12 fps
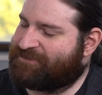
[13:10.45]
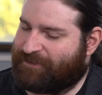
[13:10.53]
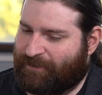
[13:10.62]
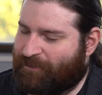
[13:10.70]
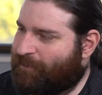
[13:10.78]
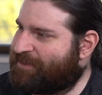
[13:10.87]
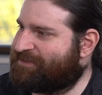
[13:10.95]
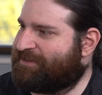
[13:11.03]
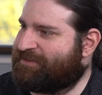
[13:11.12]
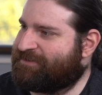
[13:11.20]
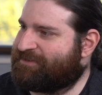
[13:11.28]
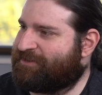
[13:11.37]
There are
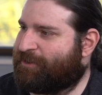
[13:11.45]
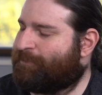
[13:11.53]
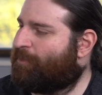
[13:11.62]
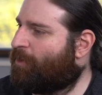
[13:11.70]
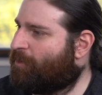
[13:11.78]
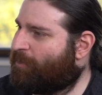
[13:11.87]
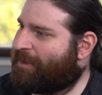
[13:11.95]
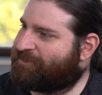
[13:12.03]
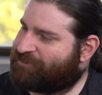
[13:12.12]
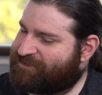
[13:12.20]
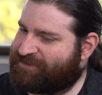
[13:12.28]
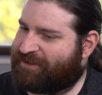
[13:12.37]
quizzes. There are poll
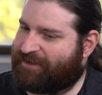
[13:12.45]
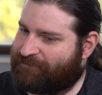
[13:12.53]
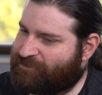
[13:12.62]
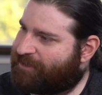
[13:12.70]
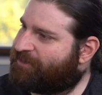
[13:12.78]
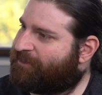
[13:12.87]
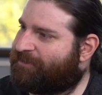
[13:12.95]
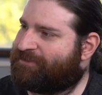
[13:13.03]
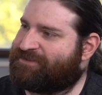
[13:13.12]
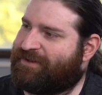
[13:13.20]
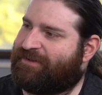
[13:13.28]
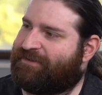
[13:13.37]
questions to kind of check your
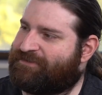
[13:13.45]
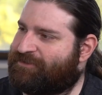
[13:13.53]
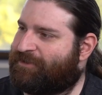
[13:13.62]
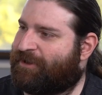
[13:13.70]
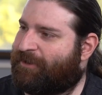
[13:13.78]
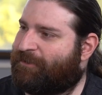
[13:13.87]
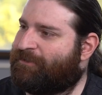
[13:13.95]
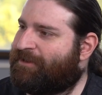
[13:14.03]
understanding as you go.